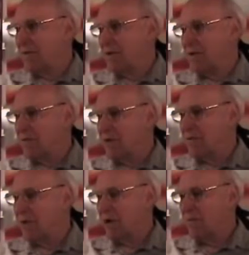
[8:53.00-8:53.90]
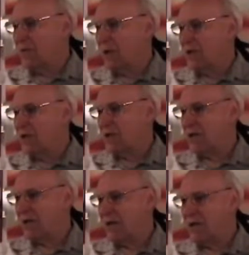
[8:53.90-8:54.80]
there was one place
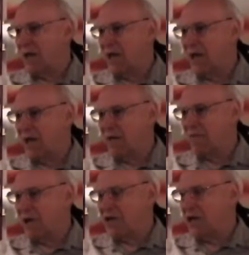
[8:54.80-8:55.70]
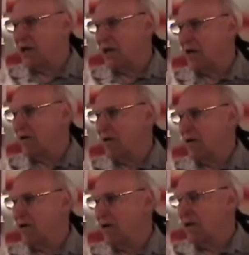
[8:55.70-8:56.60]
that they had arresting gear
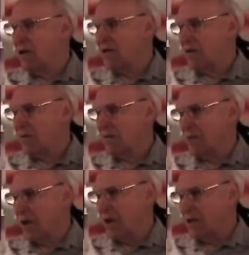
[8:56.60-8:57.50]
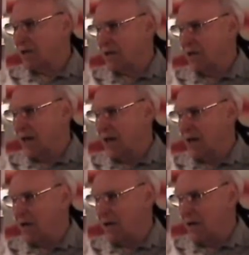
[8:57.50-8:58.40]
so the pilots could
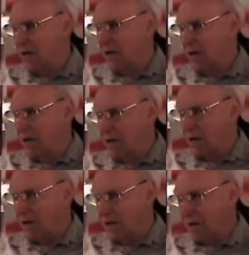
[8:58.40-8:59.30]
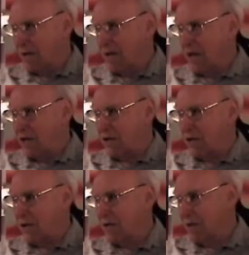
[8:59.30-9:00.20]
land and catch
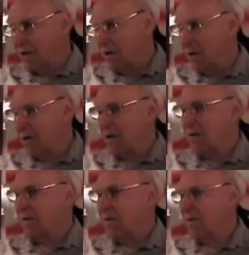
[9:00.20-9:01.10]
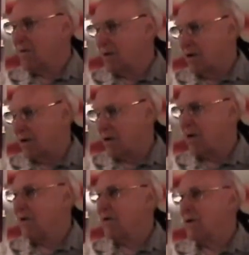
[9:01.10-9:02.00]
the, the hook, the hook
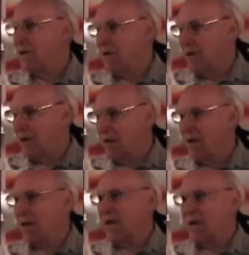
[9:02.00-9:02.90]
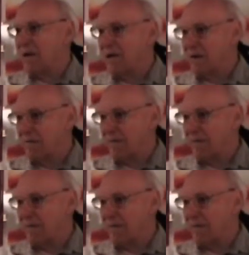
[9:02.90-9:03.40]
mm -hmm. and uh,